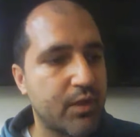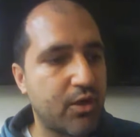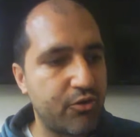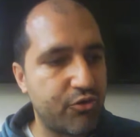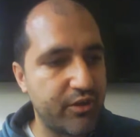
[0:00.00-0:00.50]

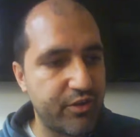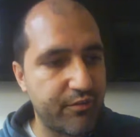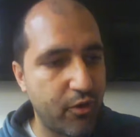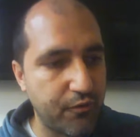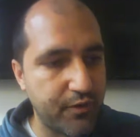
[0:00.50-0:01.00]
countries
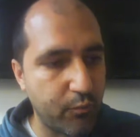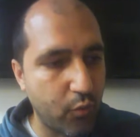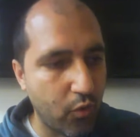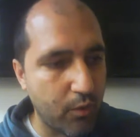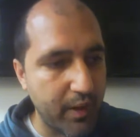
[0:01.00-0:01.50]
involved in
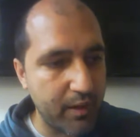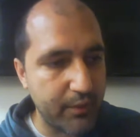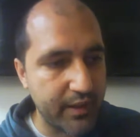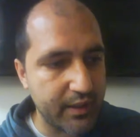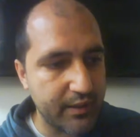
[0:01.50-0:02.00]
war,
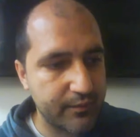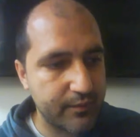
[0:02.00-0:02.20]
maybe